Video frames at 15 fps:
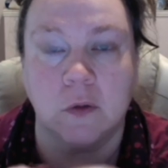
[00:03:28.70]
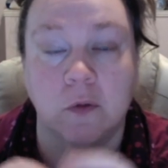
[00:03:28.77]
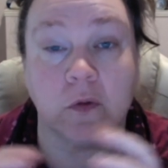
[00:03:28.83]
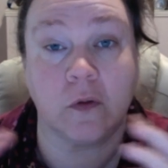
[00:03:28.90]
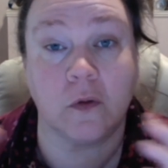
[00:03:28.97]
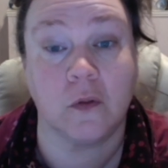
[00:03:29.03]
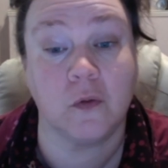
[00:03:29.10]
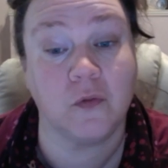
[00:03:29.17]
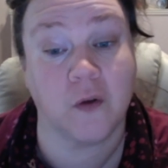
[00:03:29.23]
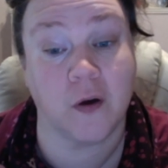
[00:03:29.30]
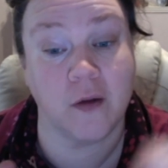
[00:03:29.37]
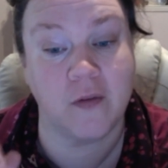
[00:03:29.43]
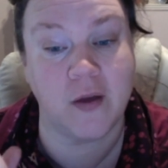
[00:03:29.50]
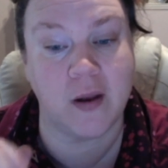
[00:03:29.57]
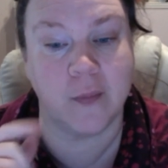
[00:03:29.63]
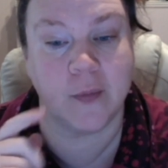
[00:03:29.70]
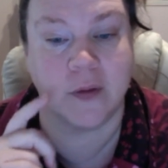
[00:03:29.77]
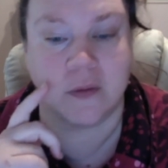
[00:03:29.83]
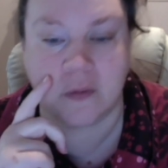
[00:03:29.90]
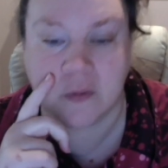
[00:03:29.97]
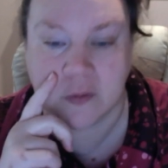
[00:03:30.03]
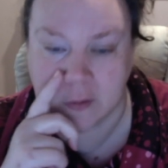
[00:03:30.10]
to the five
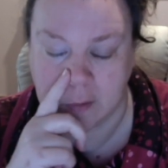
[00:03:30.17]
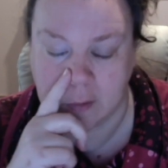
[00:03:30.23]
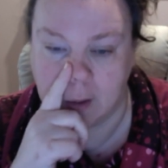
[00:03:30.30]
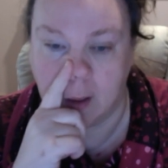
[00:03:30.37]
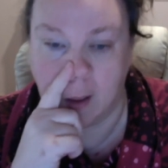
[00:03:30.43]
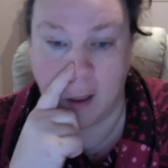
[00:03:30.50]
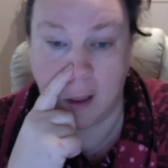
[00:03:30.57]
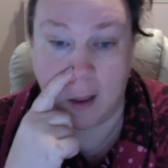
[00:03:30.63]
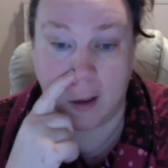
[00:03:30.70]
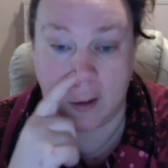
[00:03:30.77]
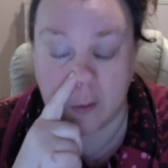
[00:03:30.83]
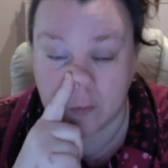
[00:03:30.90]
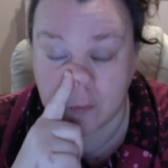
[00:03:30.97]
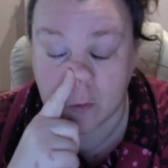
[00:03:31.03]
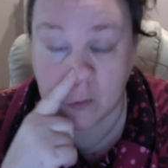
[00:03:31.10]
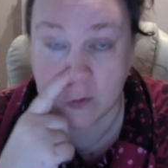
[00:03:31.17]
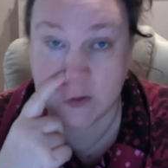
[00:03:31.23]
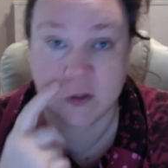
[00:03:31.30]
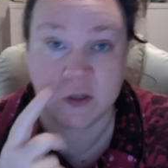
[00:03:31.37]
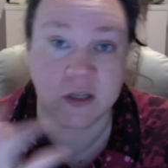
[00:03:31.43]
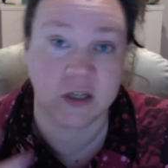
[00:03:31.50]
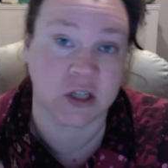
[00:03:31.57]
elements. And of course,
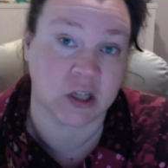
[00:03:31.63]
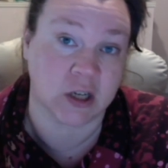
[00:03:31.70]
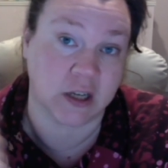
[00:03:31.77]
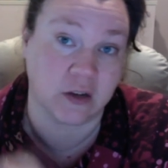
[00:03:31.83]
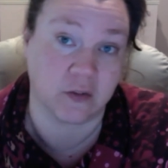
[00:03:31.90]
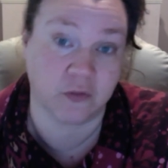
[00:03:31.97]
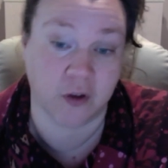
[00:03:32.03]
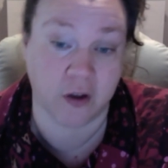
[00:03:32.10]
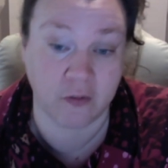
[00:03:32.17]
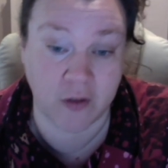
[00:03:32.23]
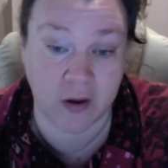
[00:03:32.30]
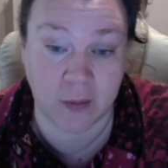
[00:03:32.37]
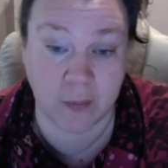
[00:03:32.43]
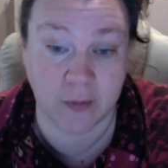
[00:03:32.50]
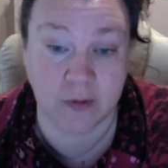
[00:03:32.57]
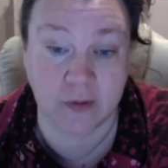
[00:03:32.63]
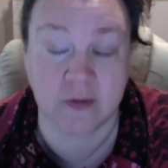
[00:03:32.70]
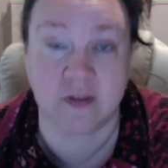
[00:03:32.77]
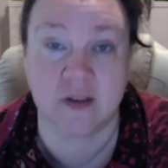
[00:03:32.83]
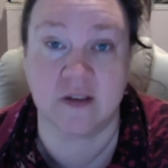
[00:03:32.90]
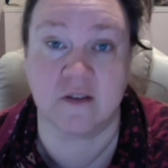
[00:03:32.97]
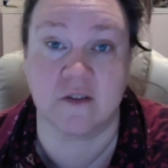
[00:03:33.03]
traditionally in the five element
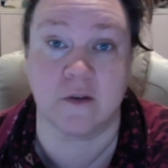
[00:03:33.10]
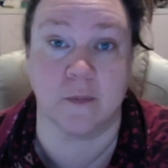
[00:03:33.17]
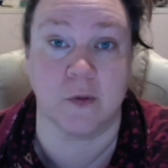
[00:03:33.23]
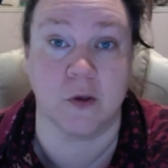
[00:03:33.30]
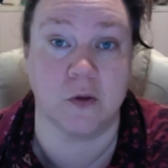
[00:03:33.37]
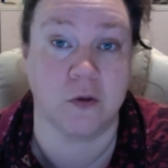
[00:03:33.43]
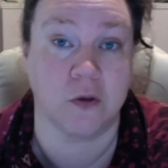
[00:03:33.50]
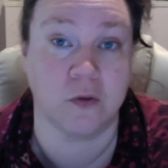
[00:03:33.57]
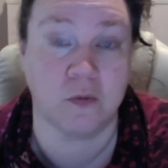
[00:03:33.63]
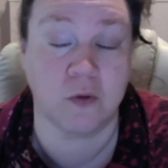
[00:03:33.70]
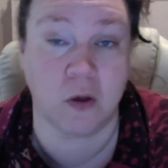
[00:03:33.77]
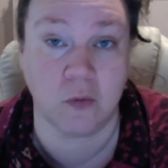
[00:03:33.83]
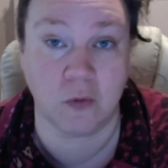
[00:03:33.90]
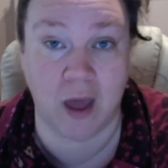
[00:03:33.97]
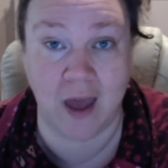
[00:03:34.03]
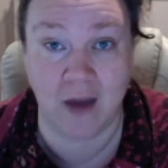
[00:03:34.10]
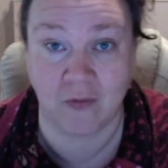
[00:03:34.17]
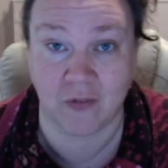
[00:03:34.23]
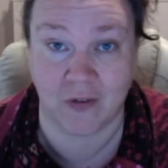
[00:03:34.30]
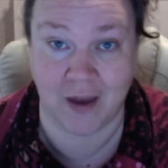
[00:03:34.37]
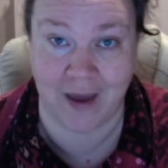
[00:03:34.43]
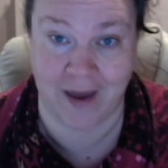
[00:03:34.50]
system, you don't
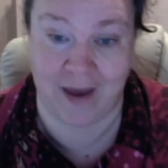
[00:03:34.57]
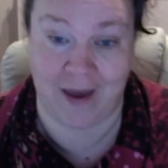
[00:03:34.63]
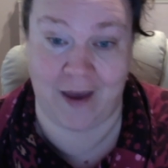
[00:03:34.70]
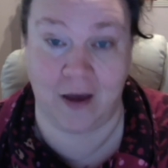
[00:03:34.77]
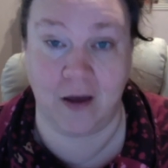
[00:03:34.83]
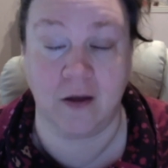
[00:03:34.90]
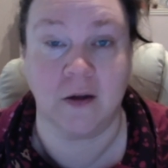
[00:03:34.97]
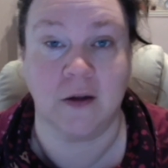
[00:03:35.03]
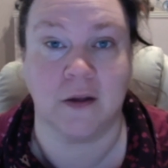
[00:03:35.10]
have air